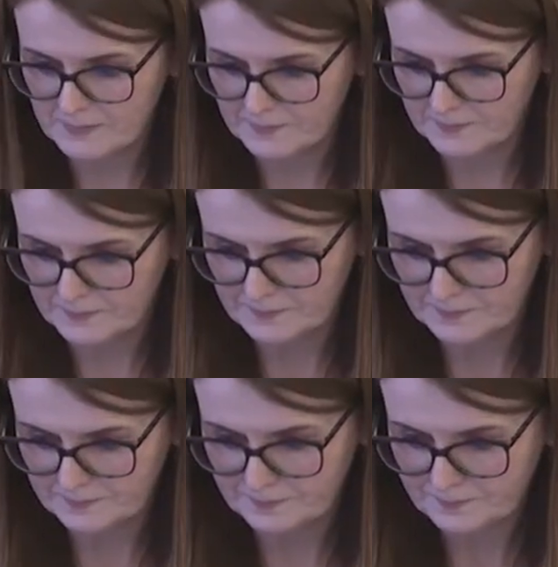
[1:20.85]
Yeah.
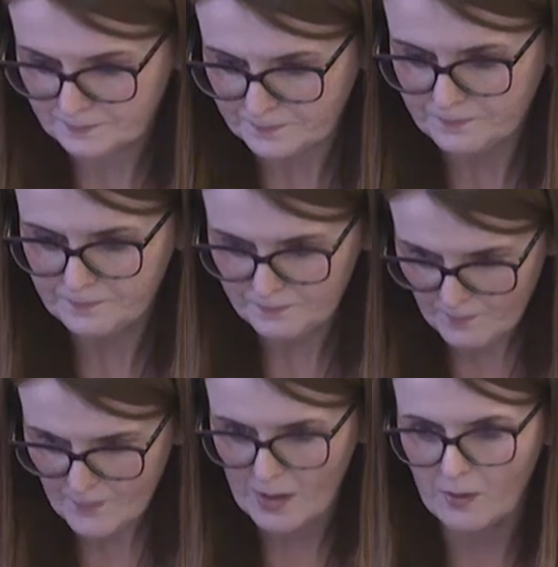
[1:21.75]
Thank you.
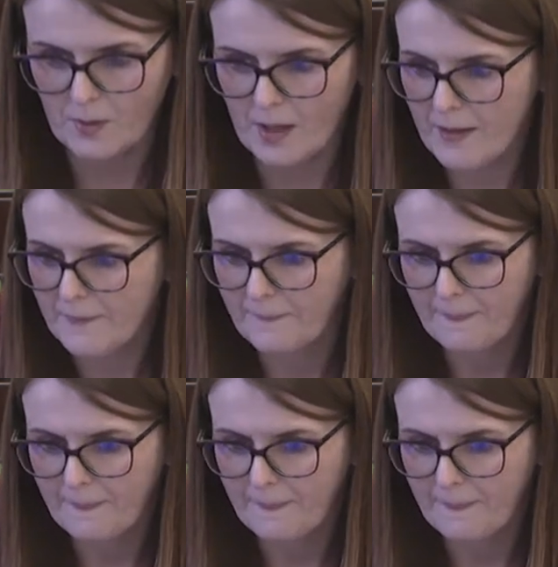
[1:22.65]
Okay.